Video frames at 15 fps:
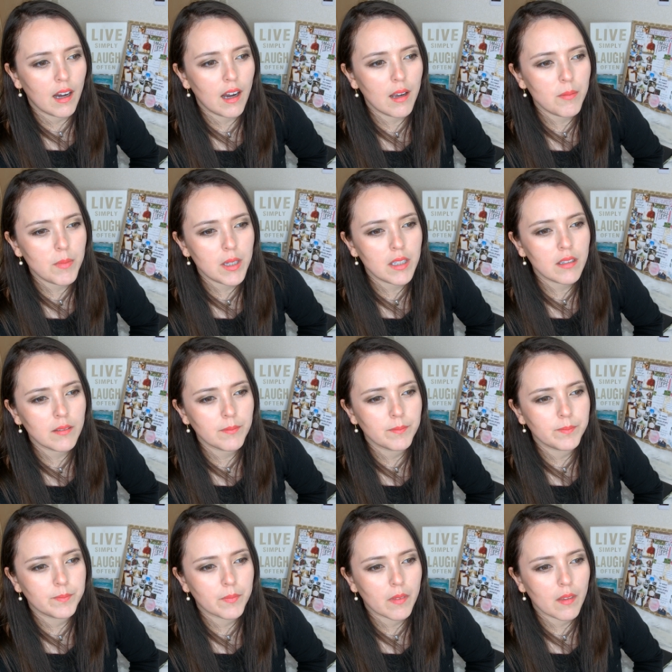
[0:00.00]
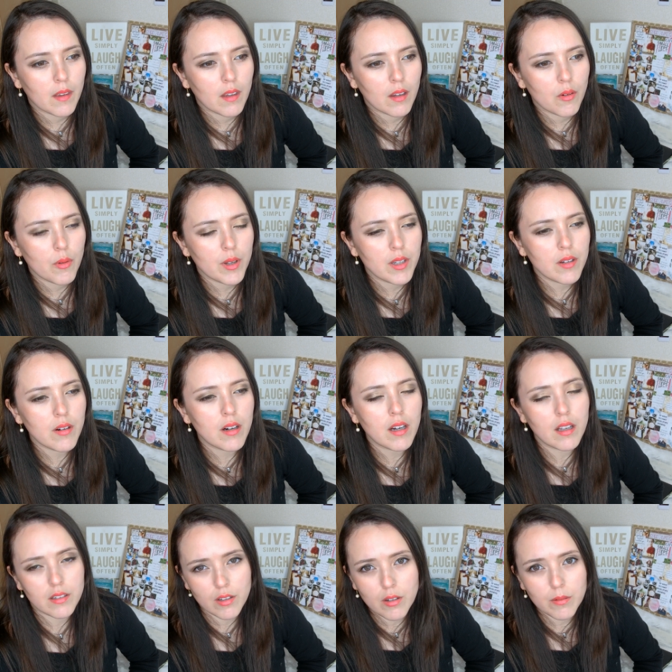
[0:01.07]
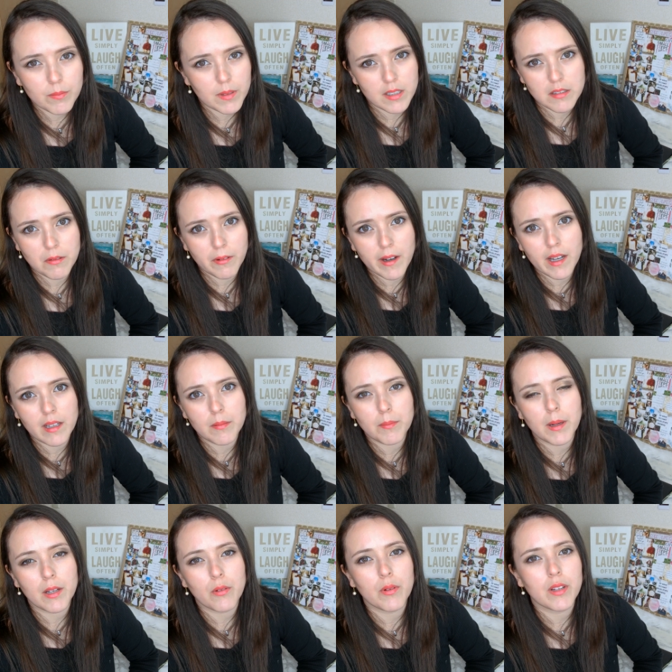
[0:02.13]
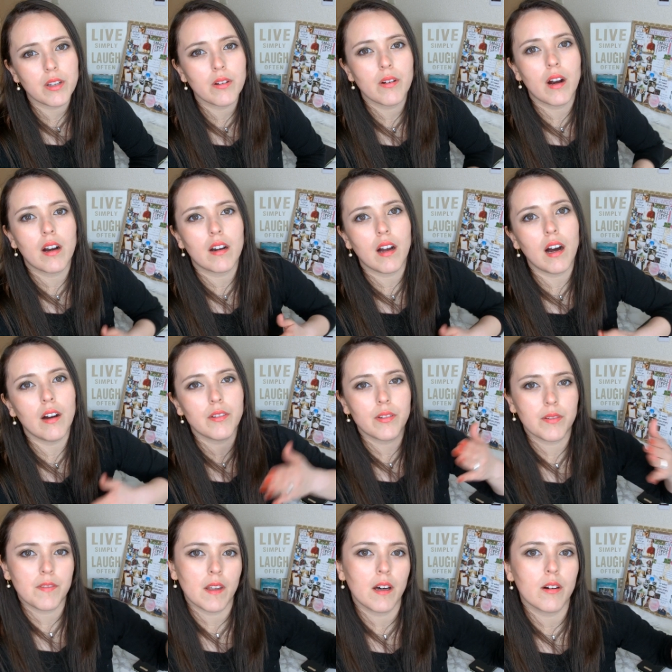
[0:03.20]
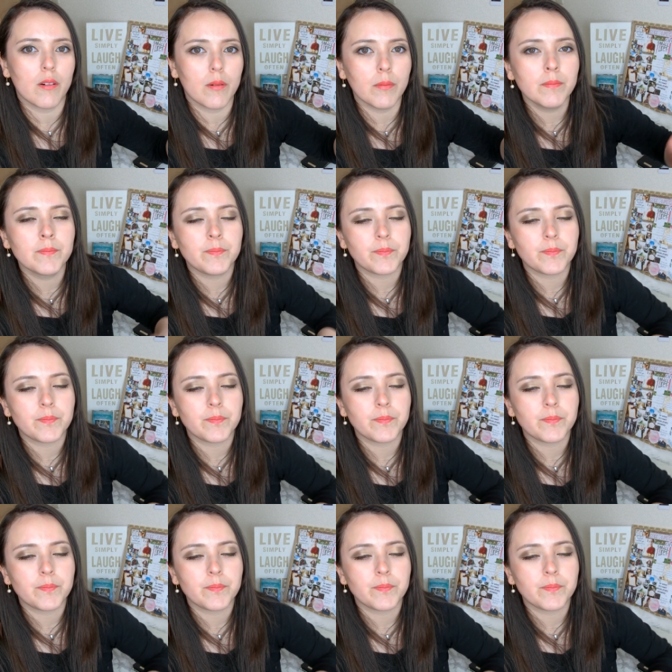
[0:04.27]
I mean when you are at home that's fine but when you are out of the home